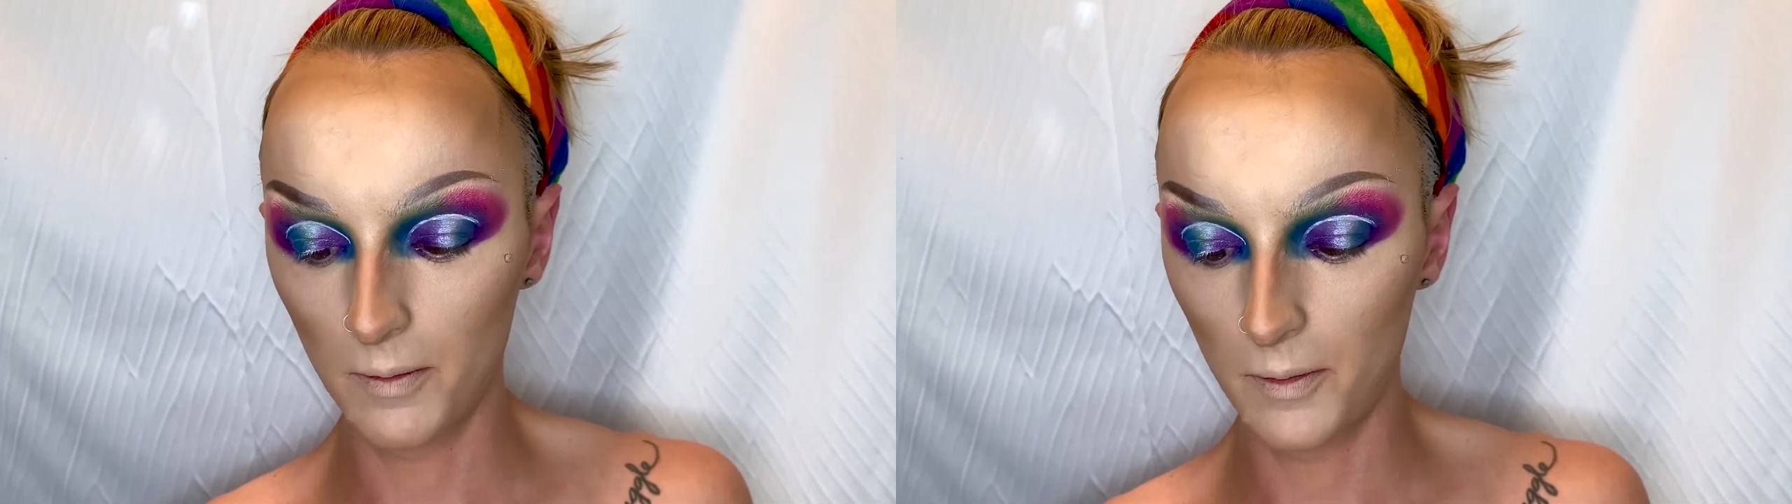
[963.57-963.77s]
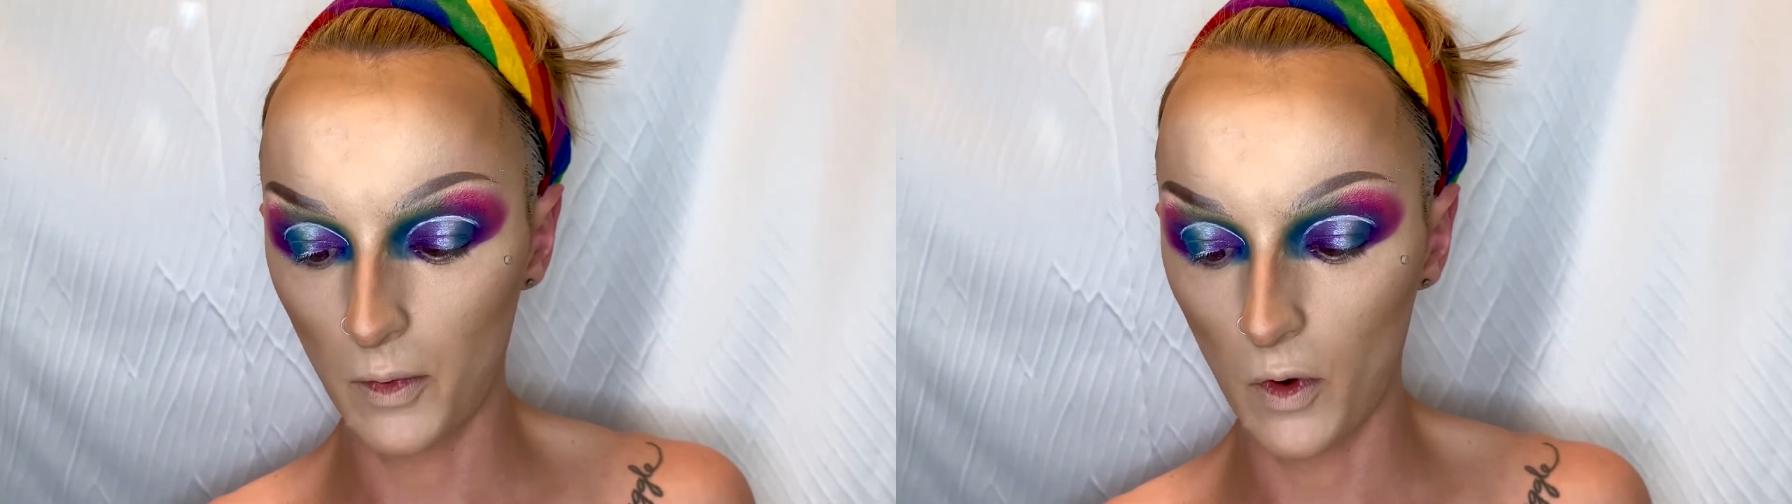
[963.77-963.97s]

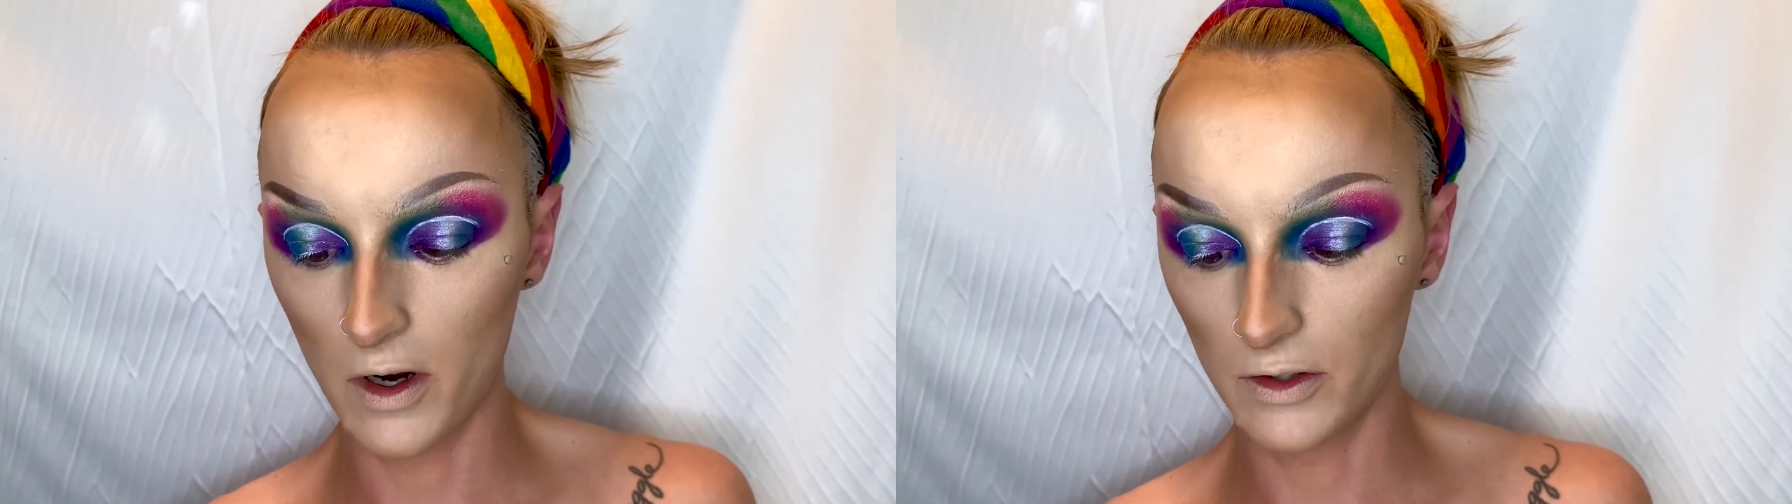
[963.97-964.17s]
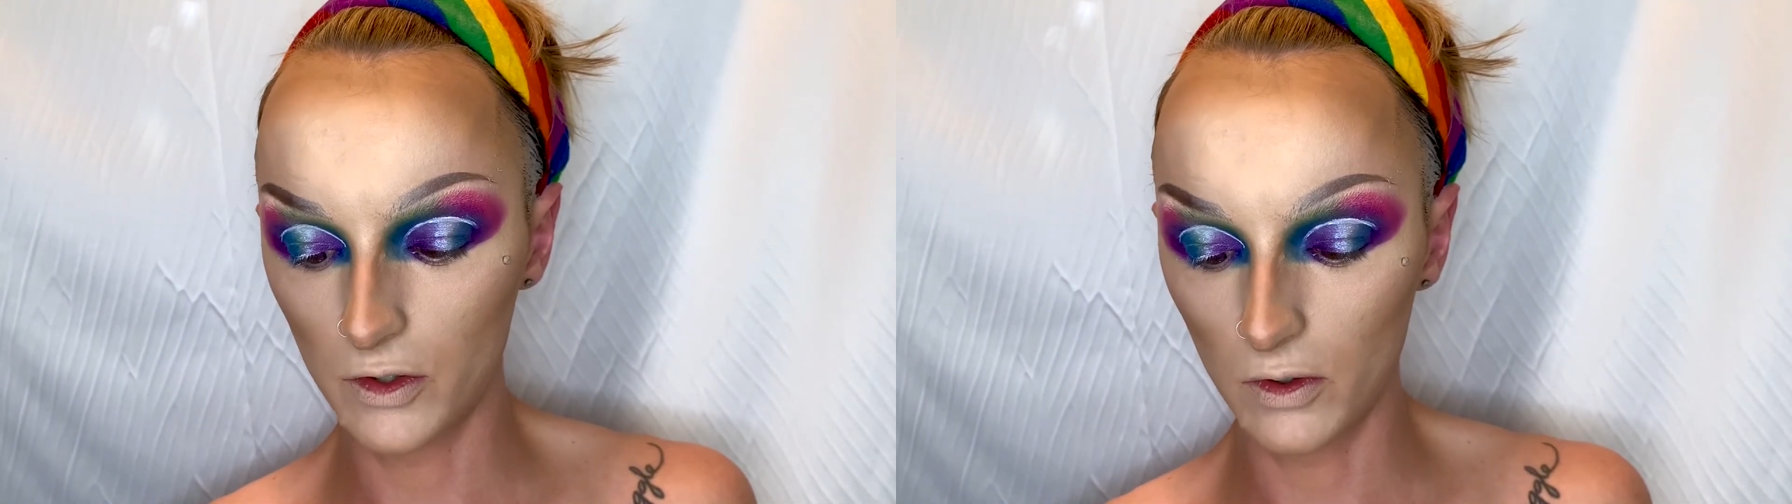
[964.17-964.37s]

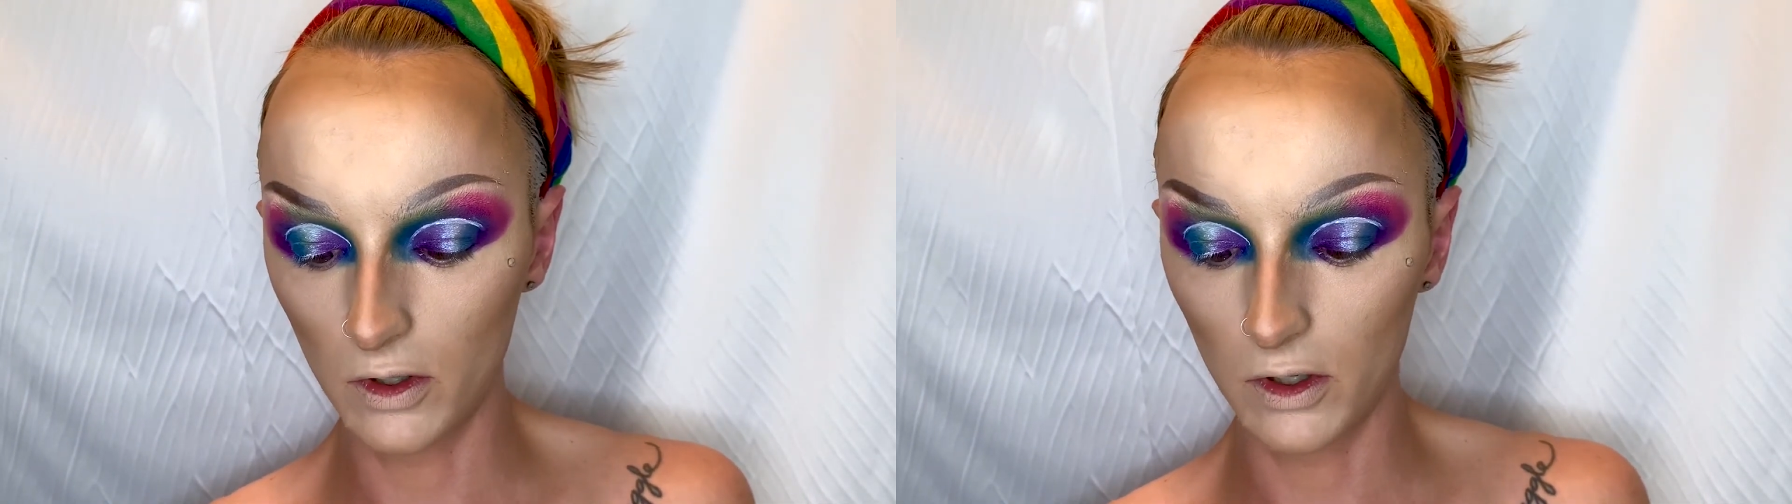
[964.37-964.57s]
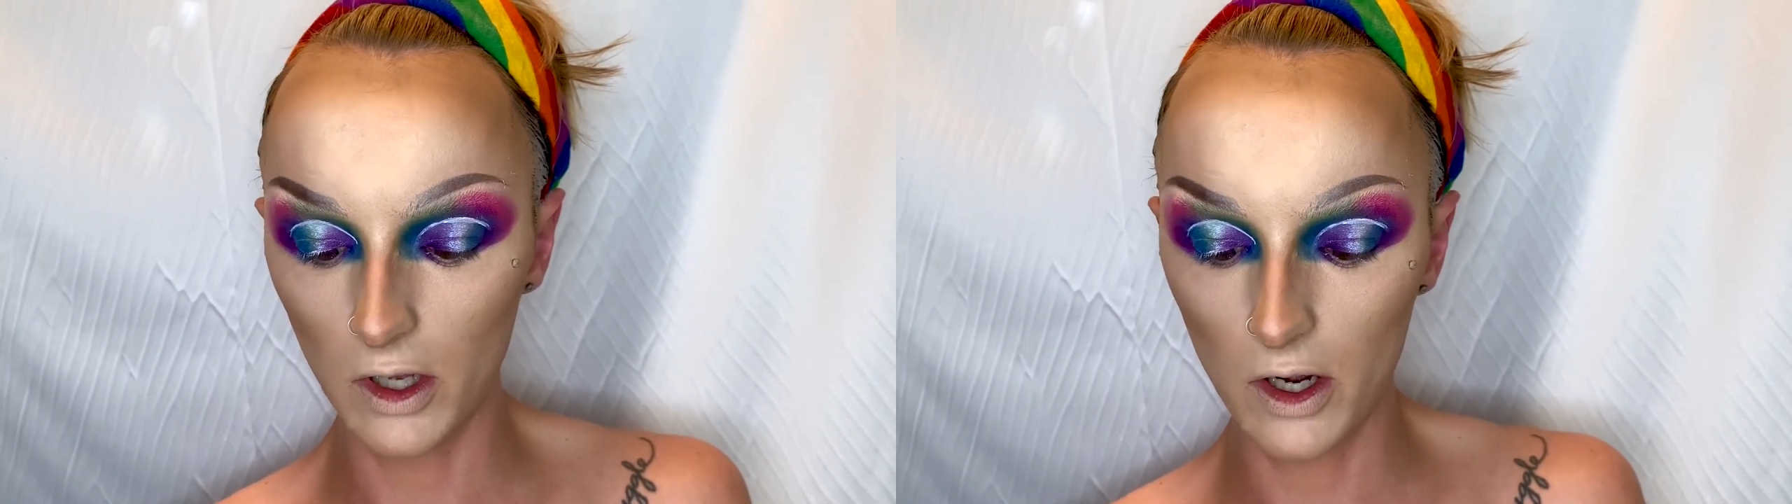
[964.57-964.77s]
Born to
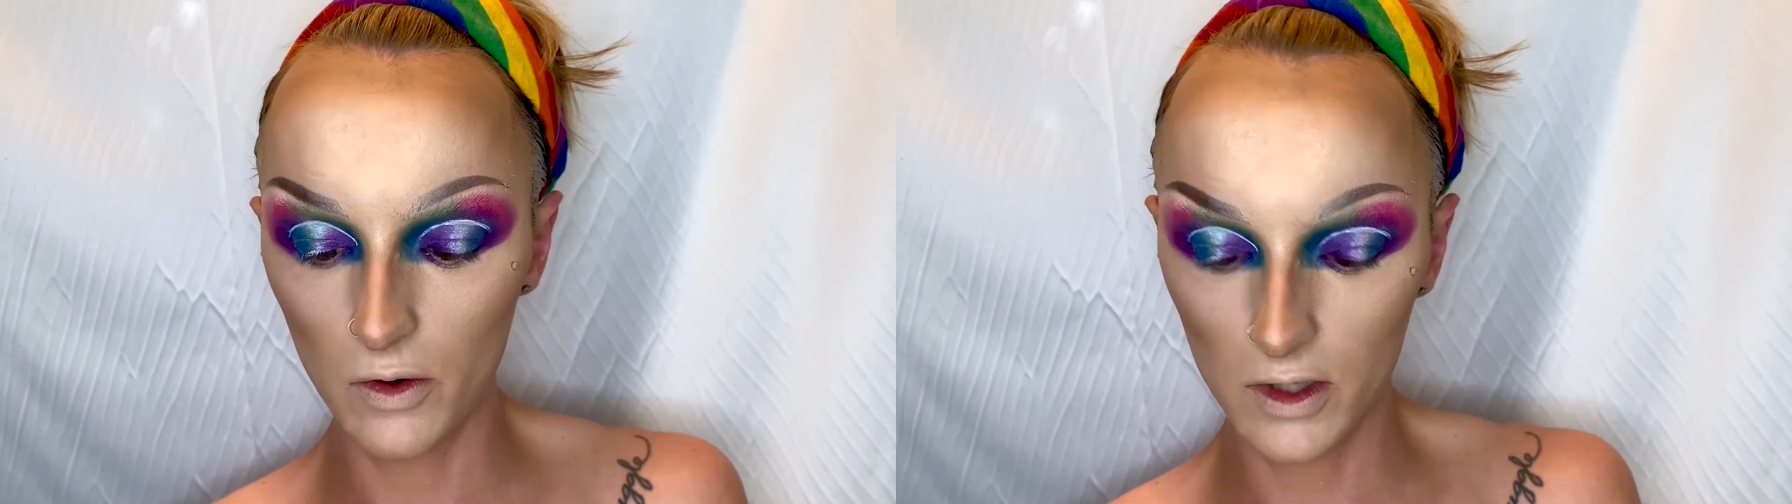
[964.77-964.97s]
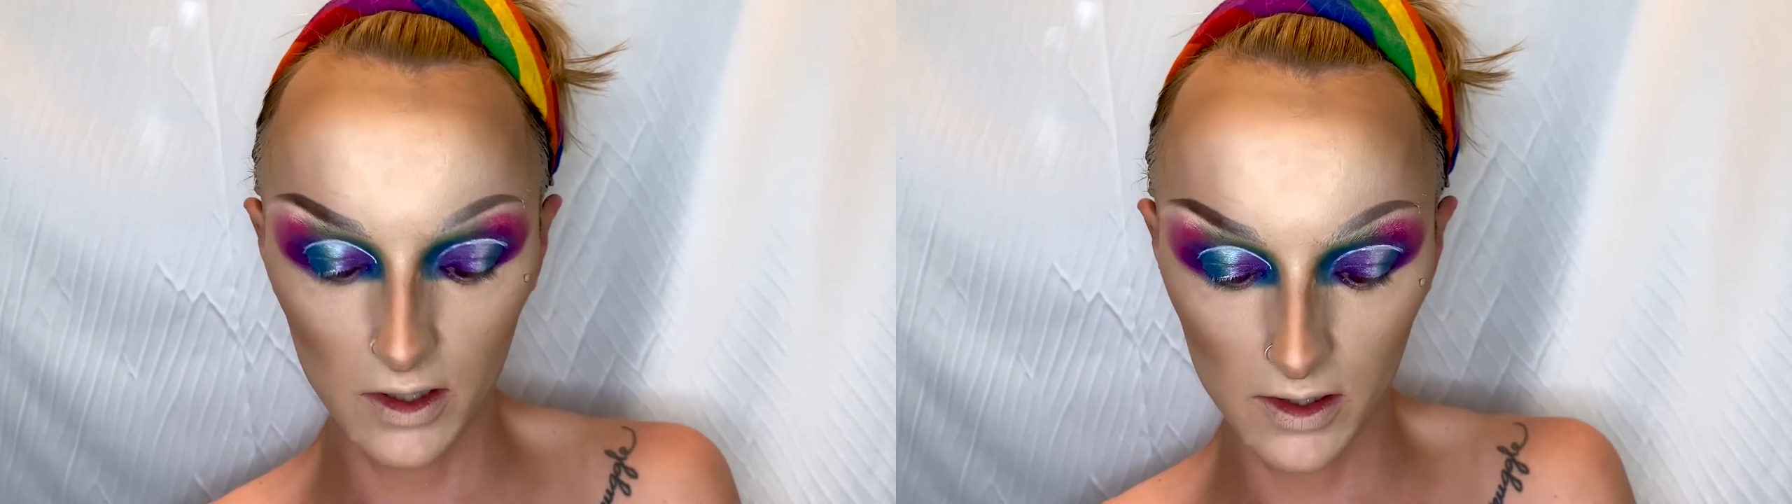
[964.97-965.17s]
Glow
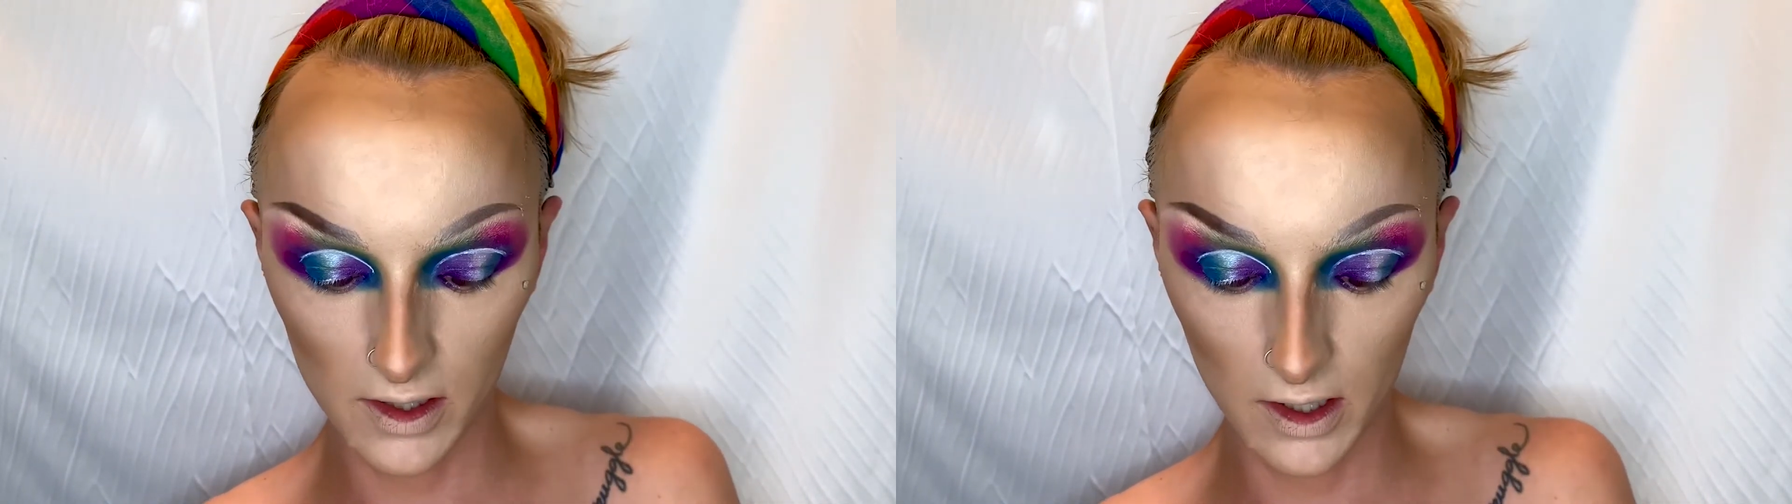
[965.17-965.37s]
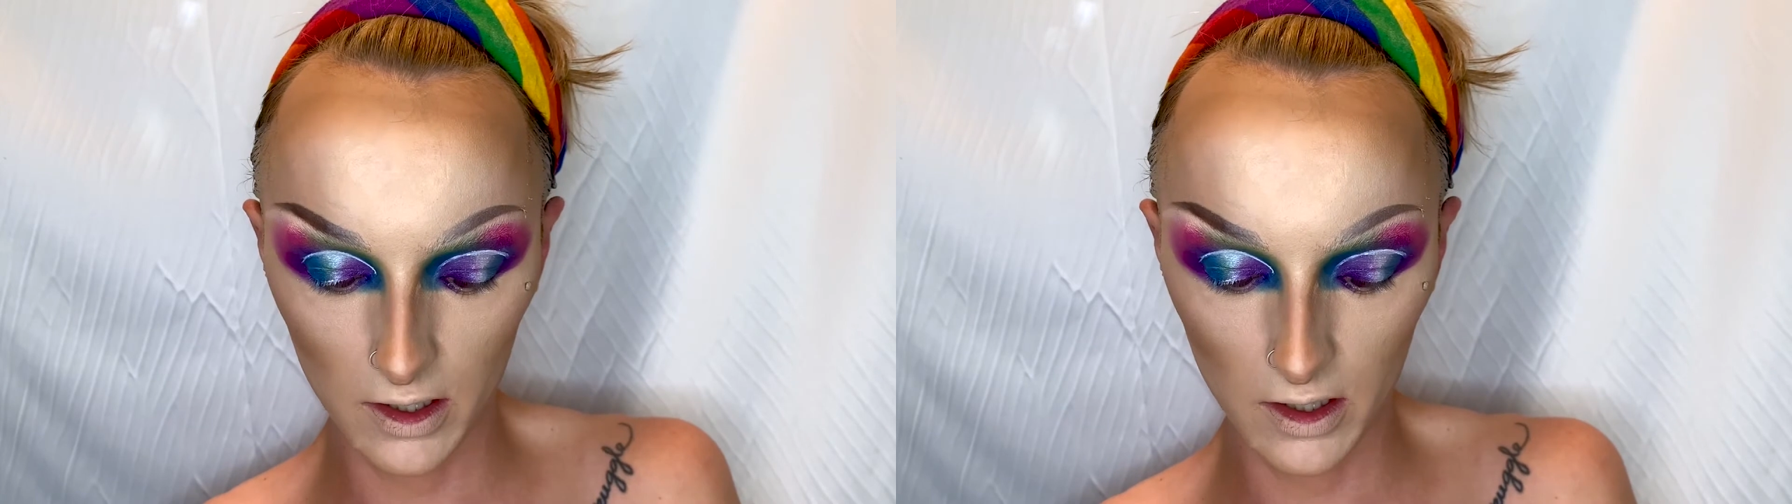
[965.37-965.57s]
concealer